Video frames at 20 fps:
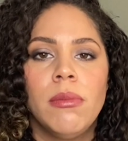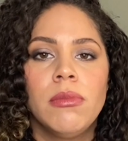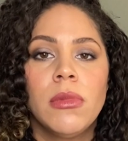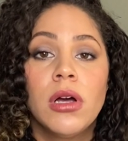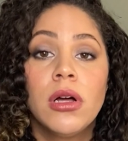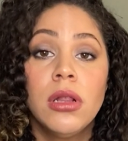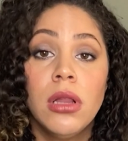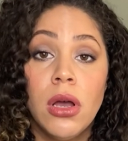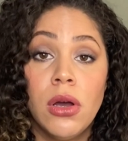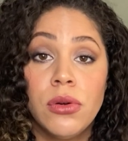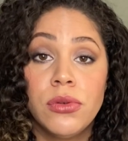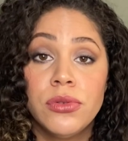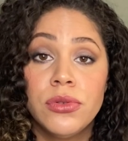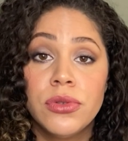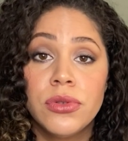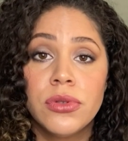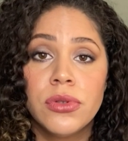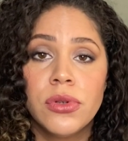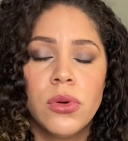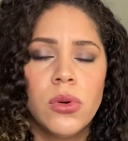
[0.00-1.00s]

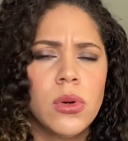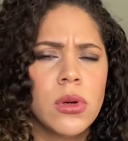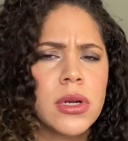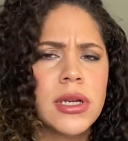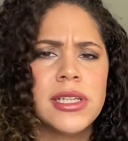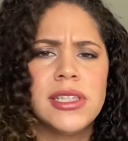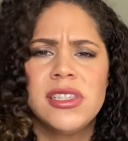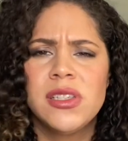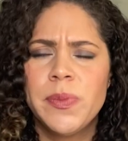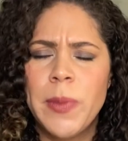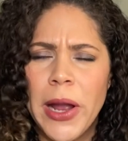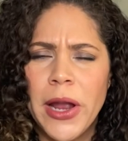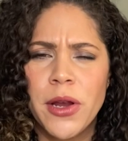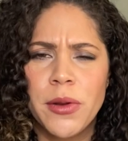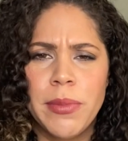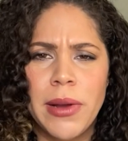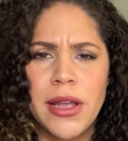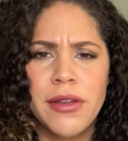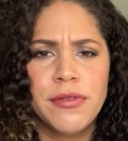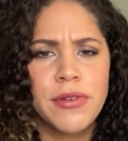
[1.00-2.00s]
clones or
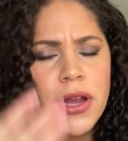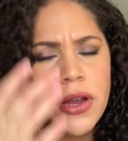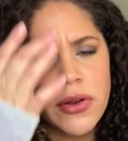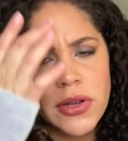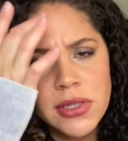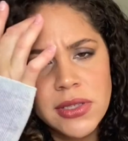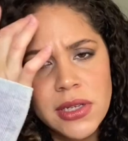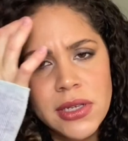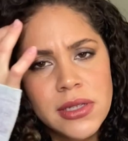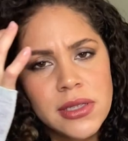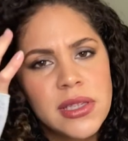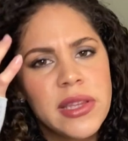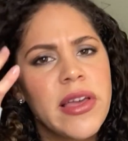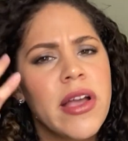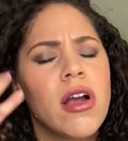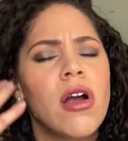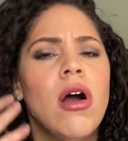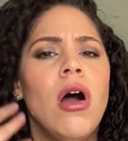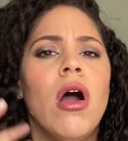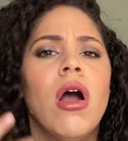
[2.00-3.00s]
inspired by fragrances.
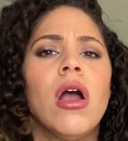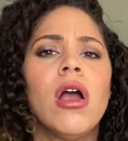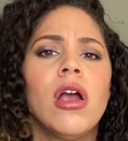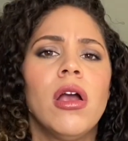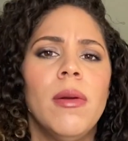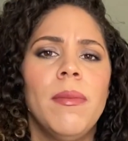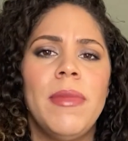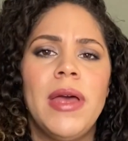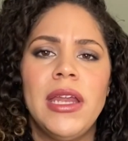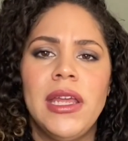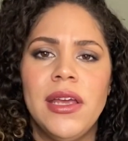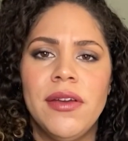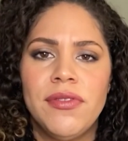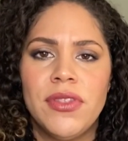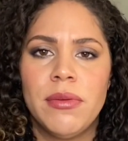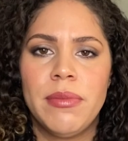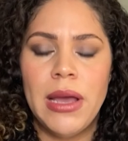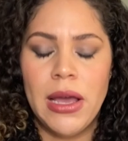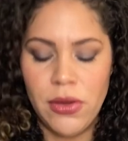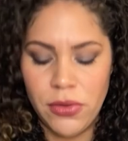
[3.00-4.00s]
There are many of
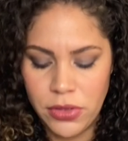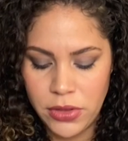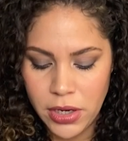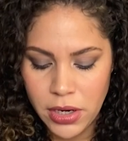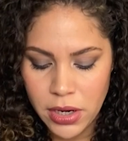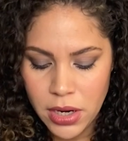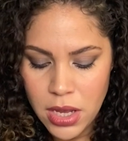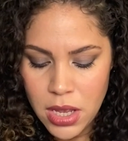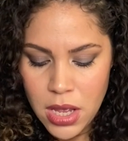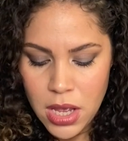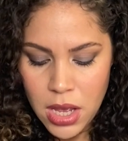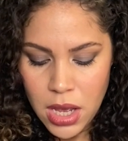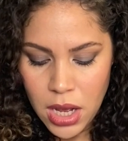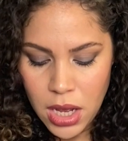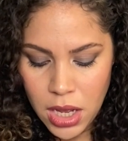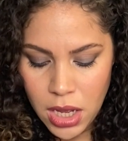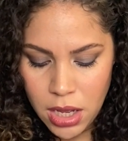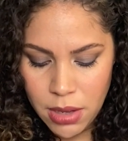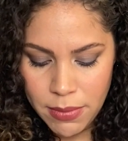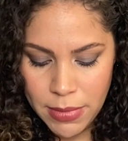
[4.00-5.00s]
them out there.
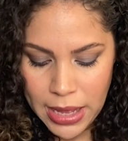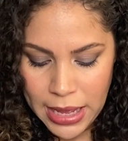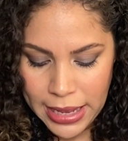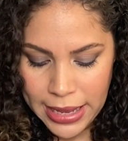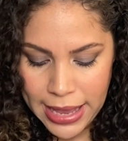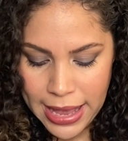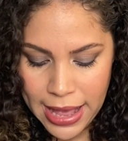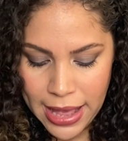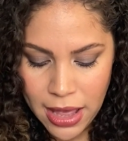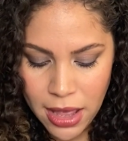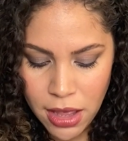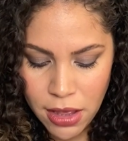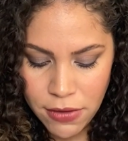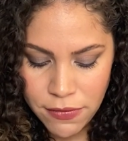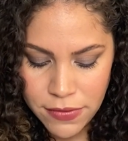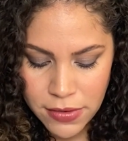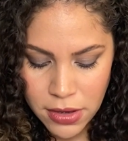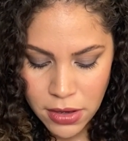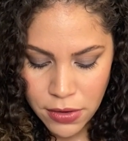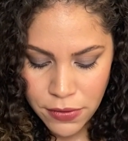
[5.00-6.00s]
I
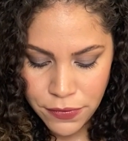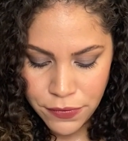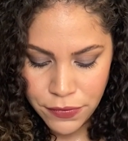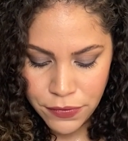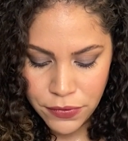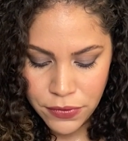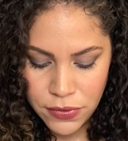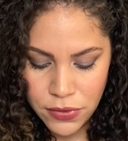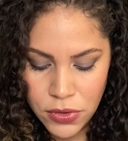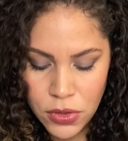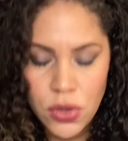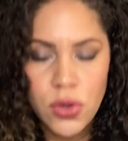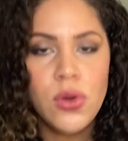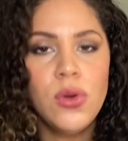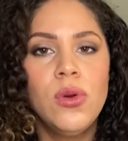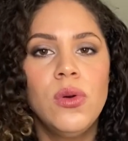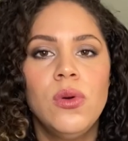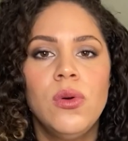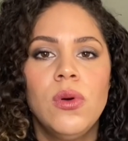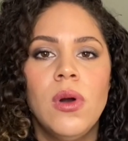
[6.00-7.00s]
have a
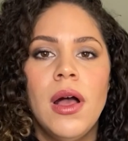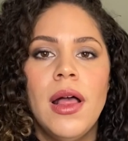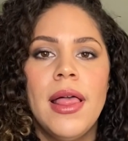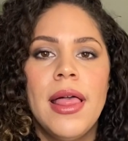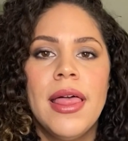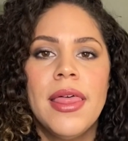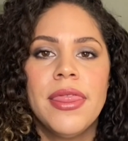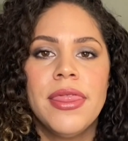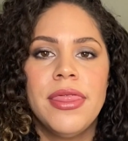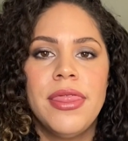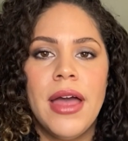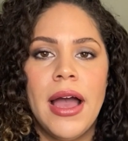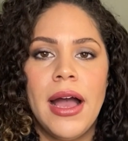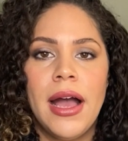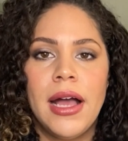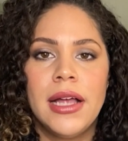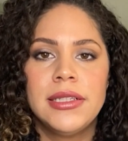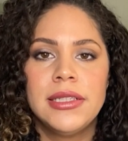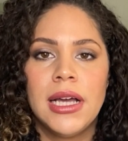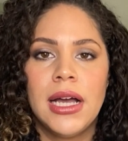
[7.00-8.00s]
few
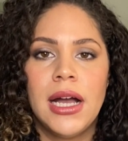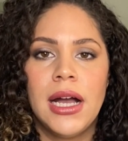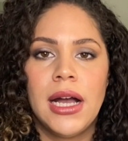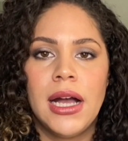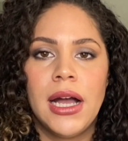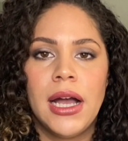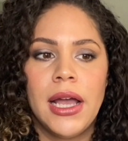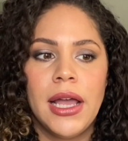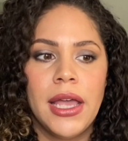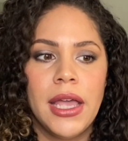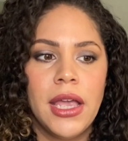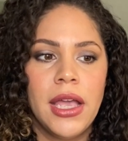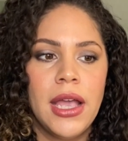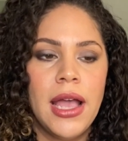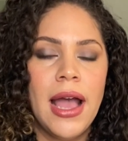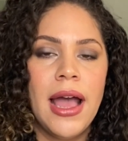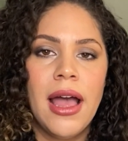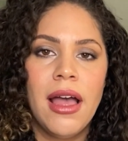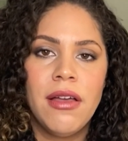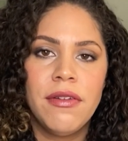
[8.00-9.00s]
that I
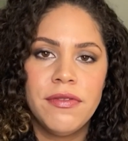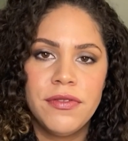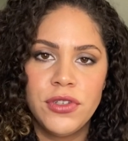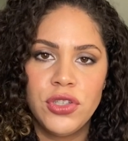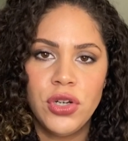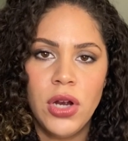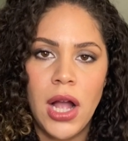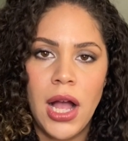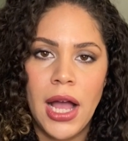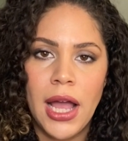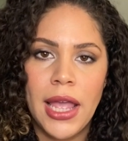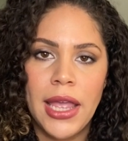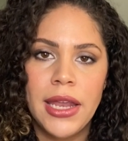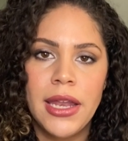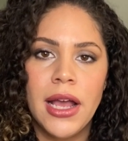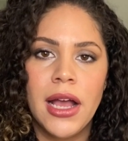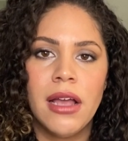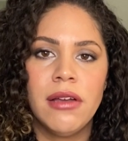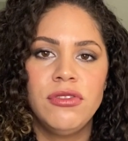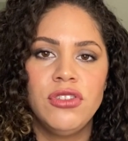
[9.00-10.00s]
have tried.
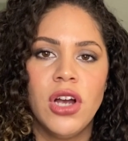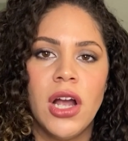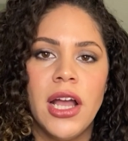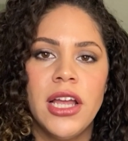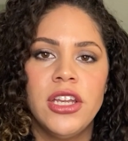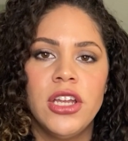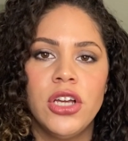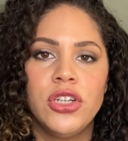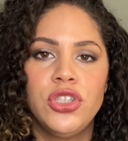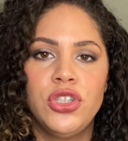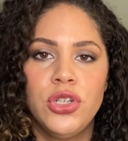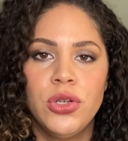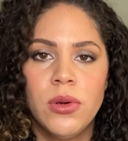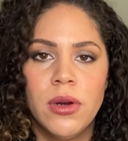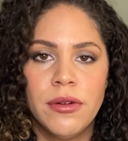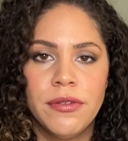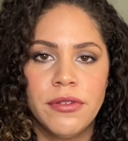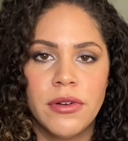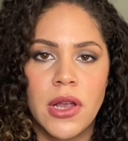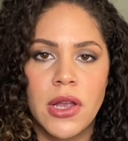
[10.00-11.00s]
I've tried
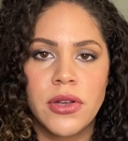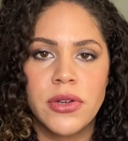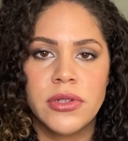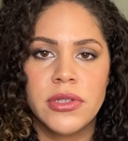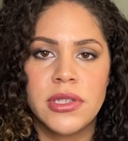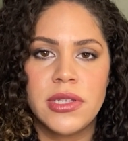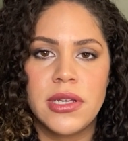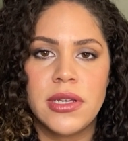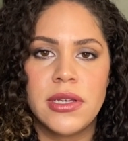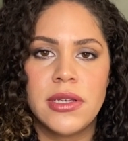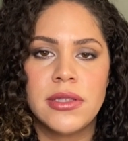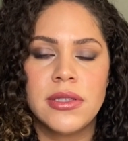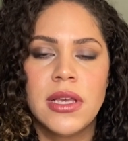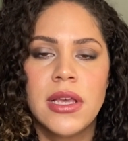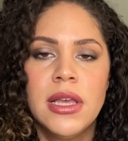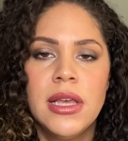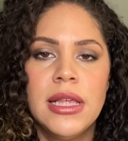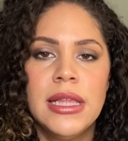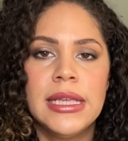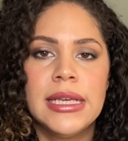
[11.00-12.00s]
Dua Fragrances
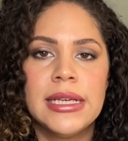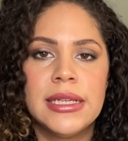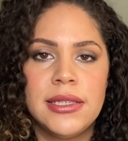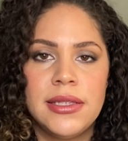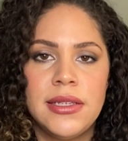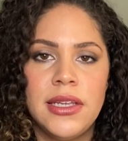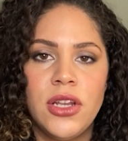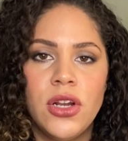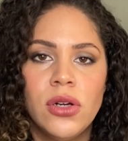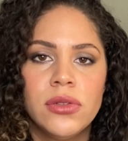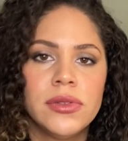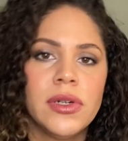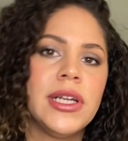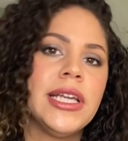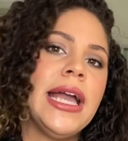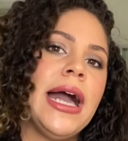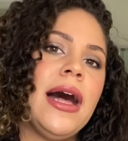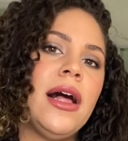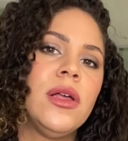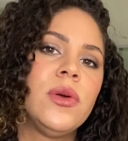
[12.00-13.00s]
Casino
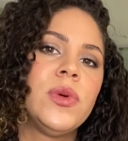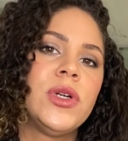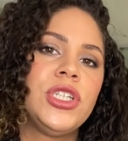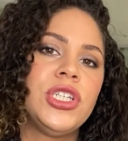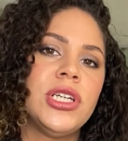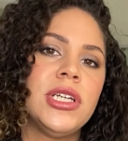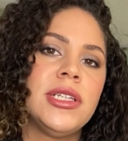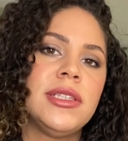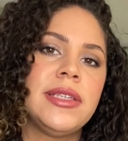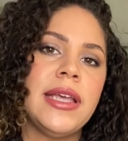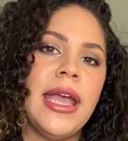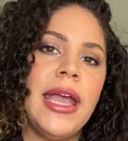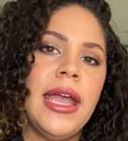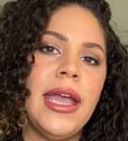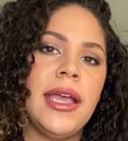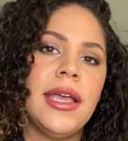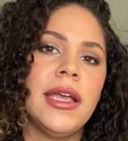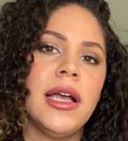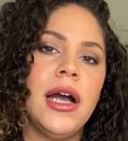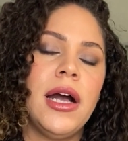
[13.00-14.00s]
Royale, which is
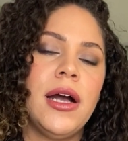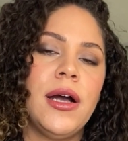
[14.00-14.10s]
a